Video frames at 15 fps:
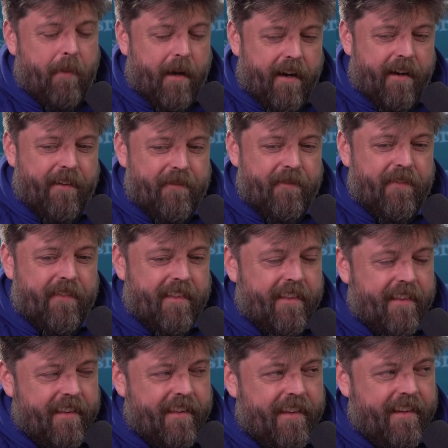But
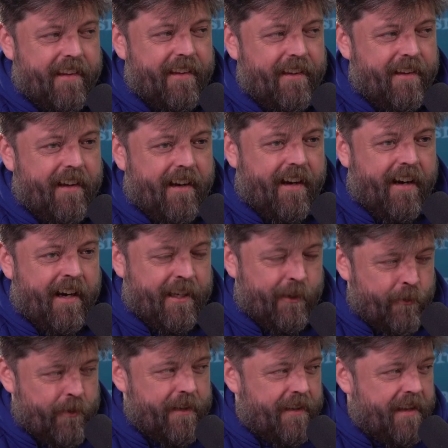I
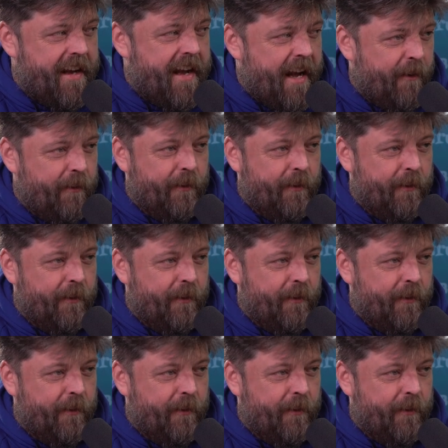also know how